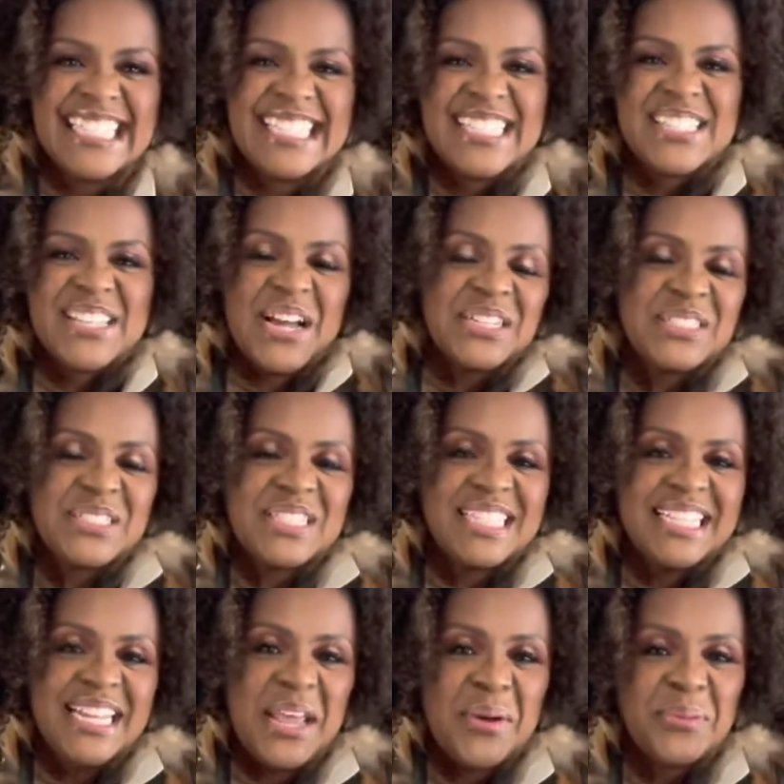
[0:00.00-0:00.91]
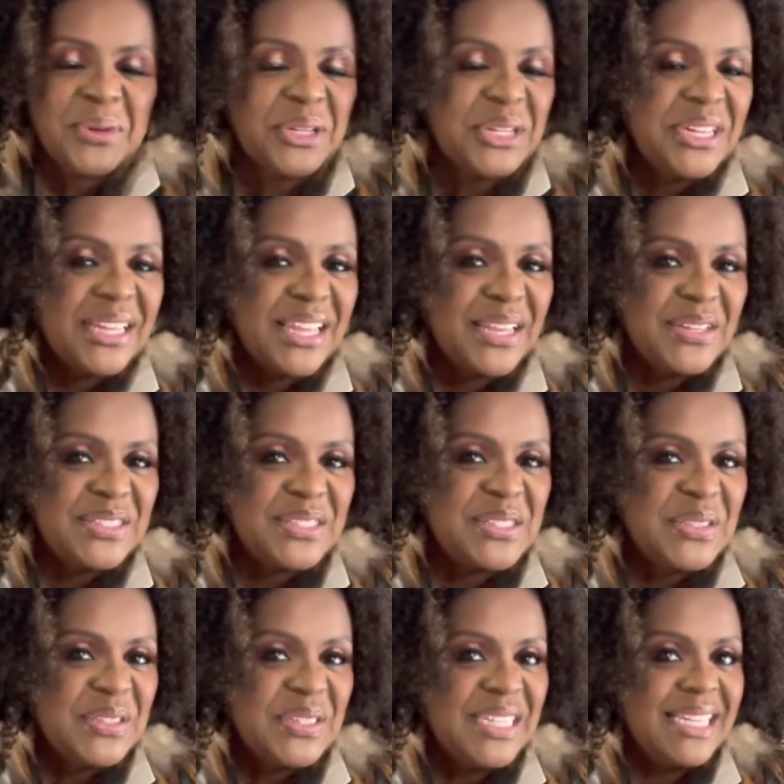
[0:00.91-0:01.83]
is Archie Sinette with Cooking
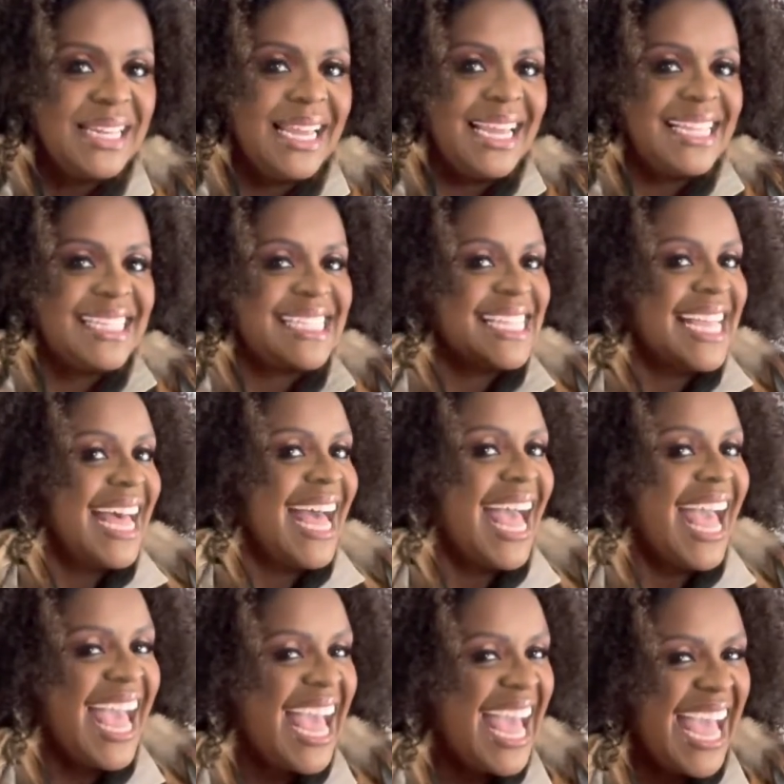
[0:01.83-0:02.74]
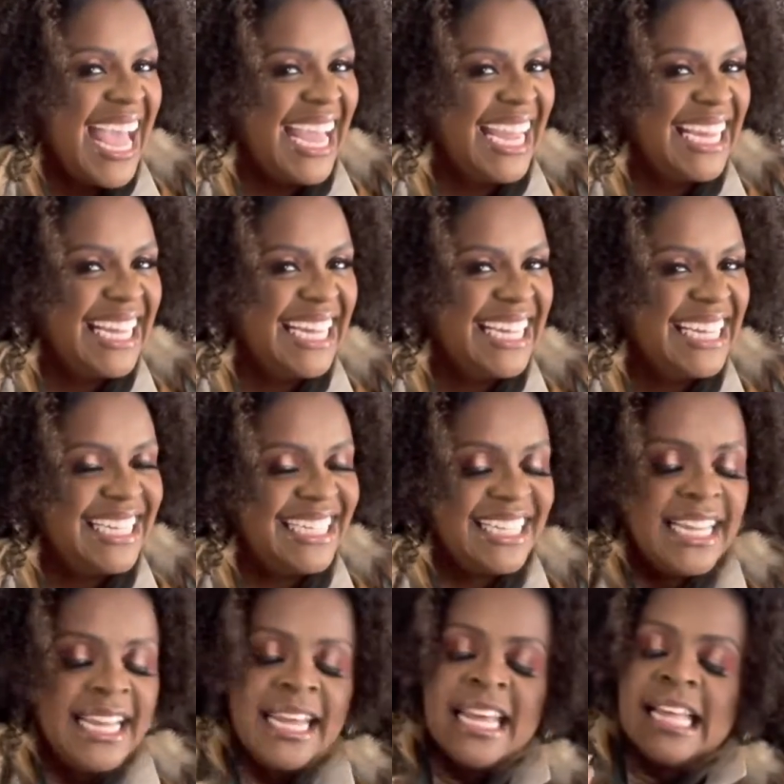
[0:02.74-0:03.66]
Couture Atlanta. Hey,
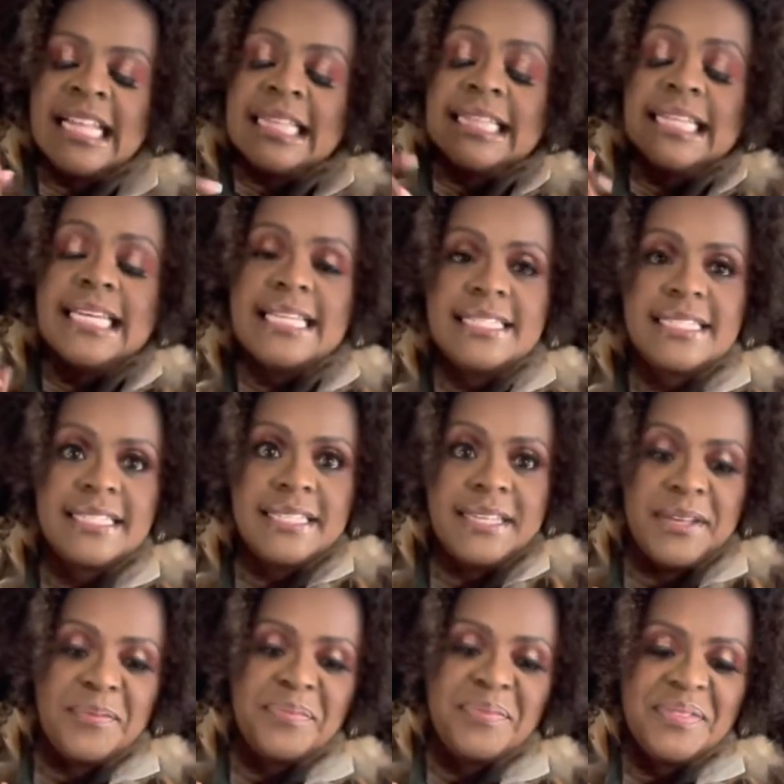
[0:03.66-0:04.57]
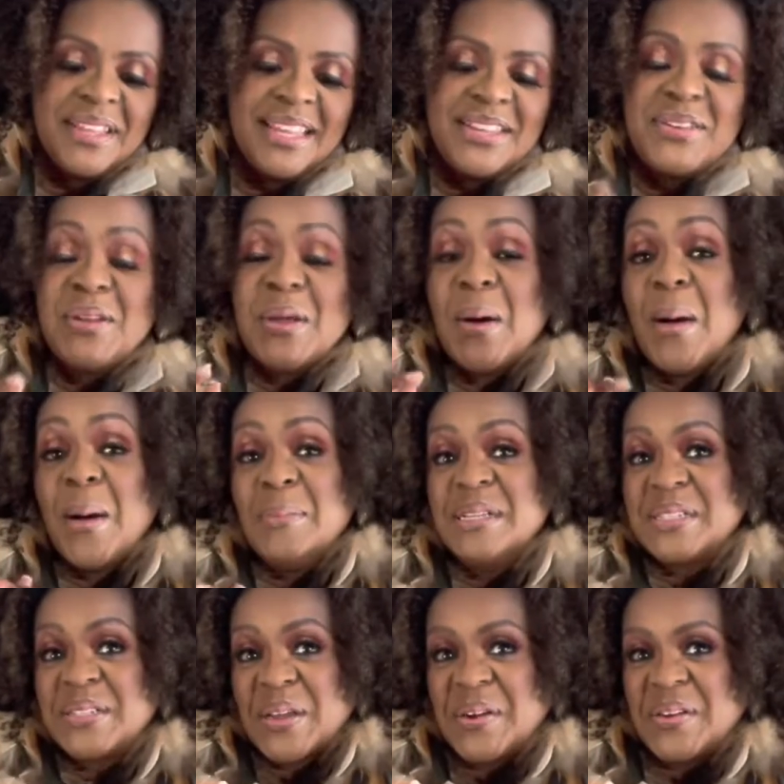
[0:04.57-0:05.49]
honey. Listen, you know I'm
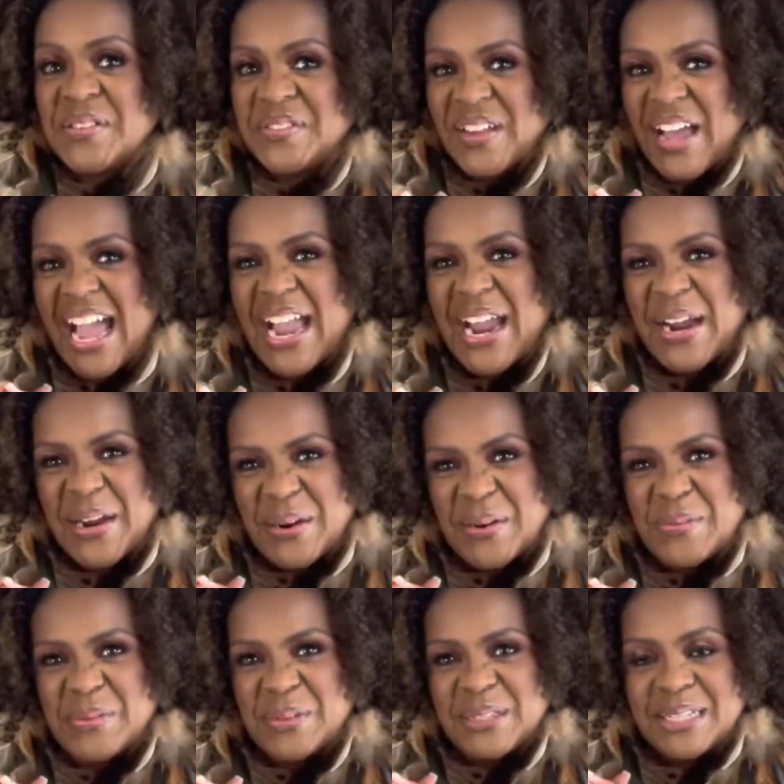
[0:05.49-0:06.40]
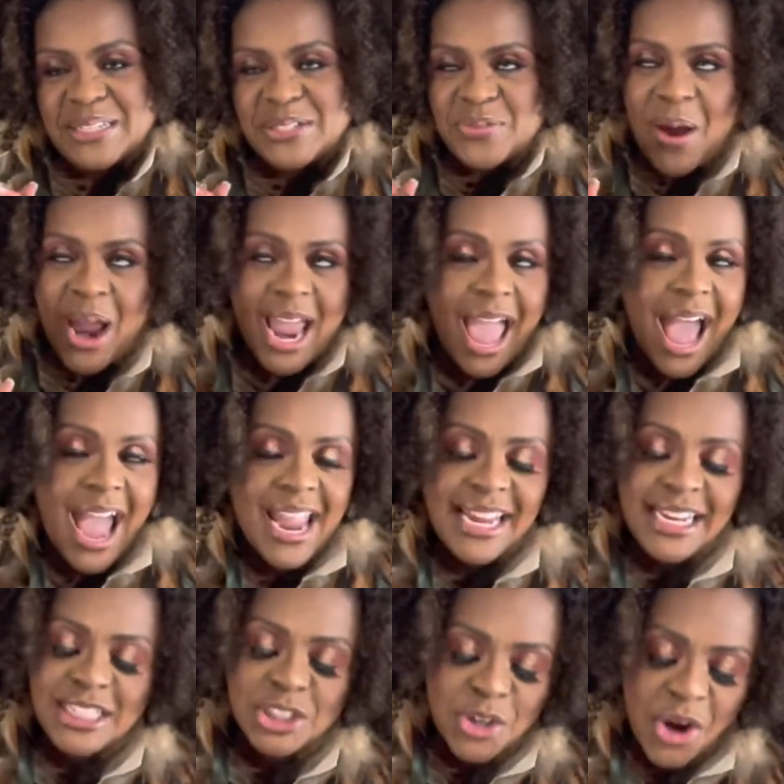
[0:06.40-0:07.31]
a certified herbalist, right? I
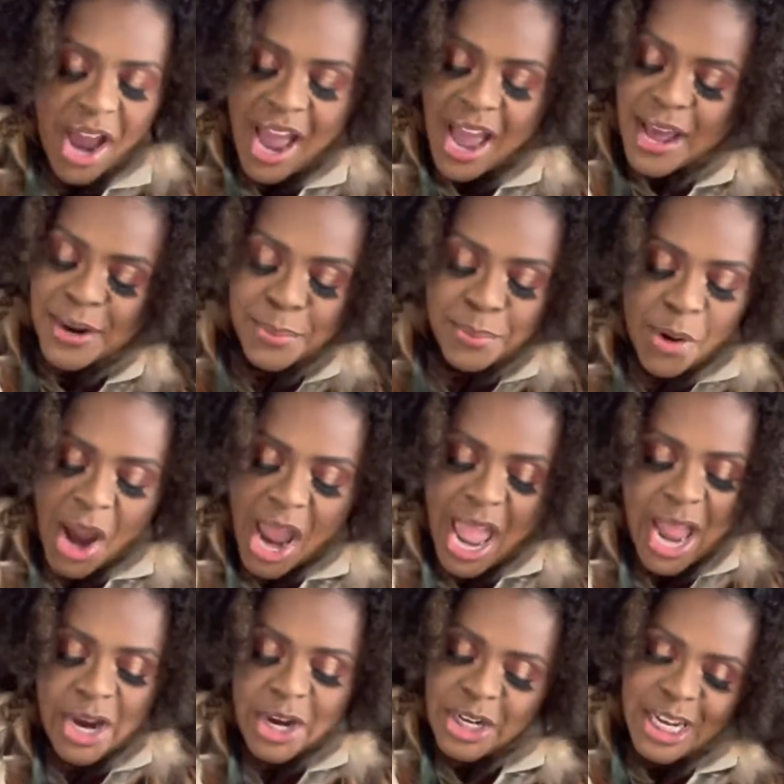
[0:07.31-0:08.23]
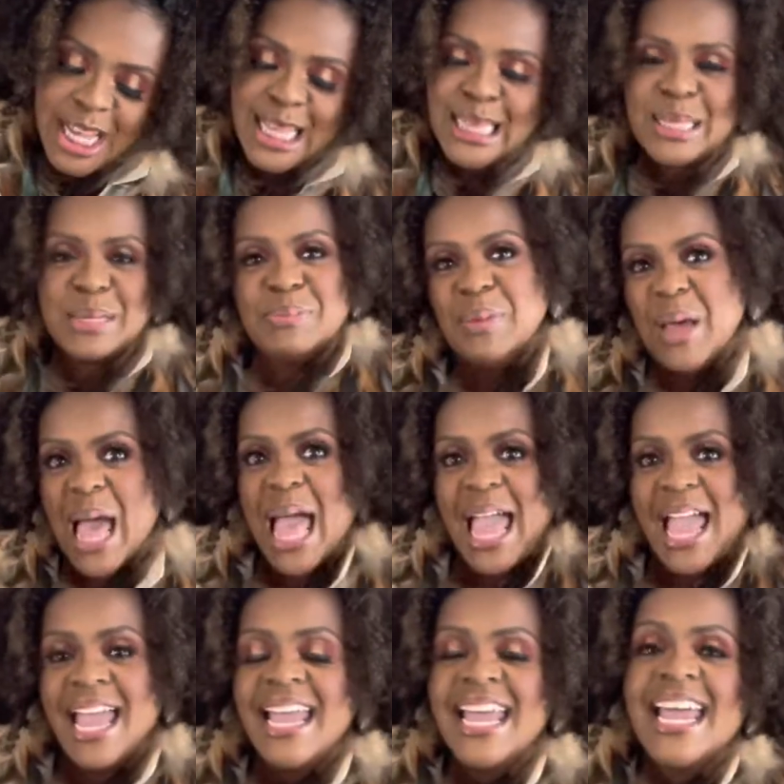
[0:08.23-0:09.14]
ain't trying to brag or nothing,
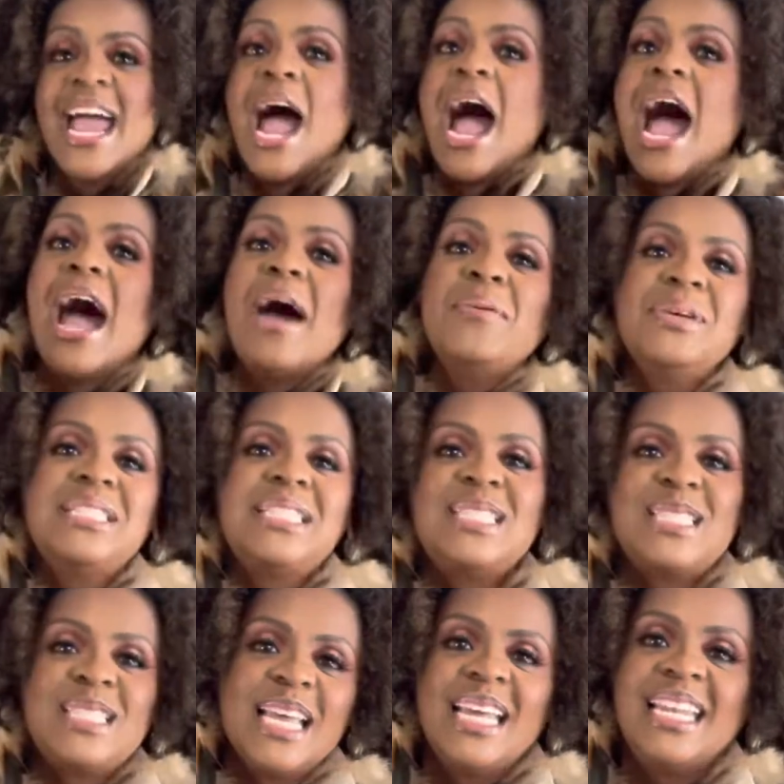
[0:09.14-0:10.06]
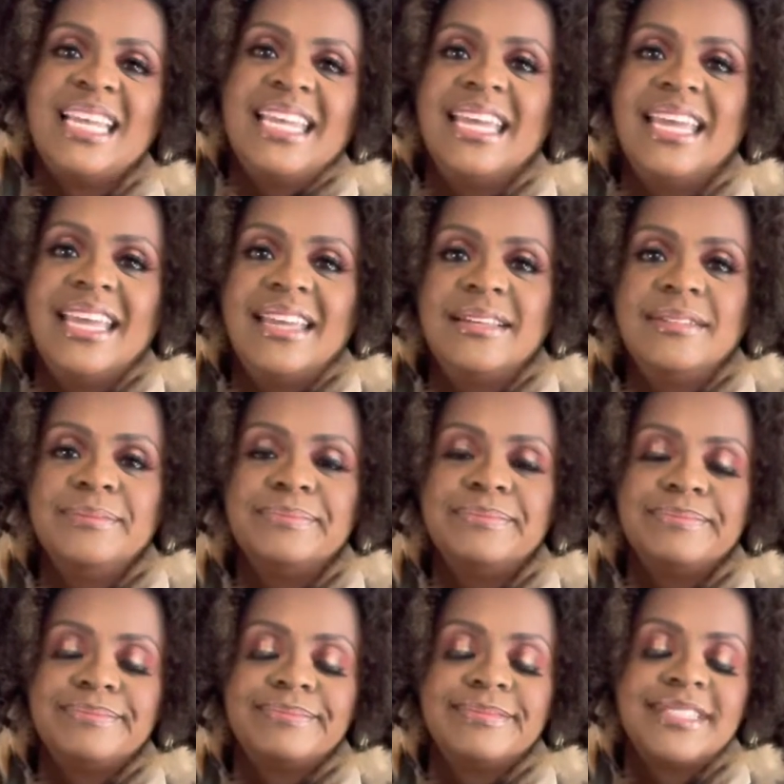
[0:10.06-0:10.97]
but I was studying
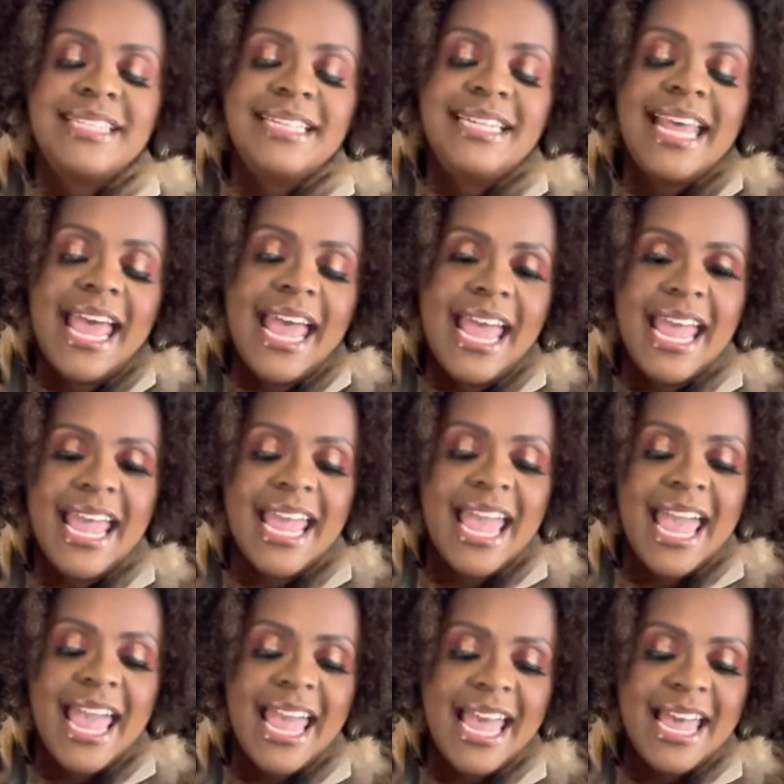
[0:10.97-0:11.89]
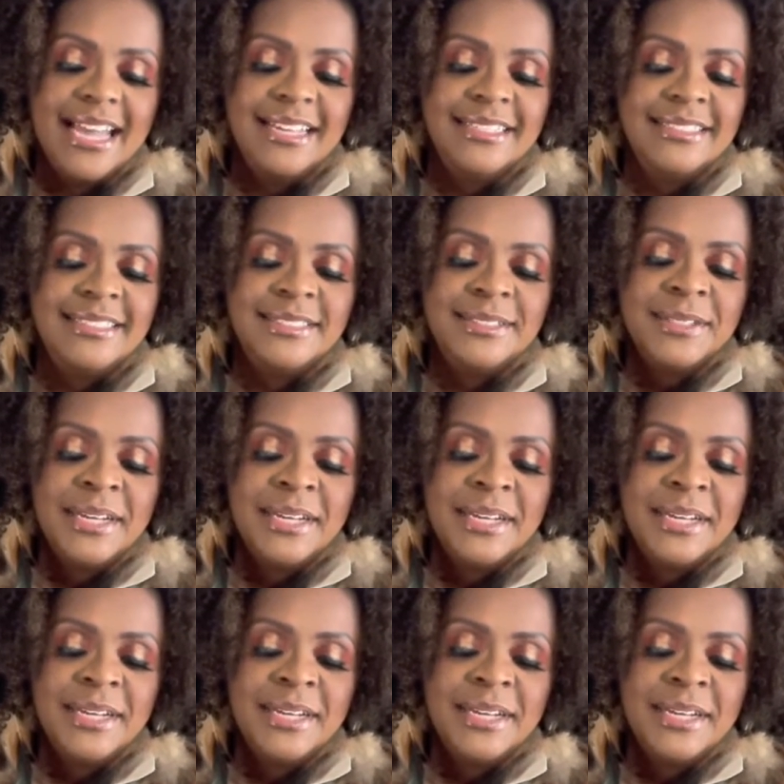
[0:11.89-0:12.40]
today and,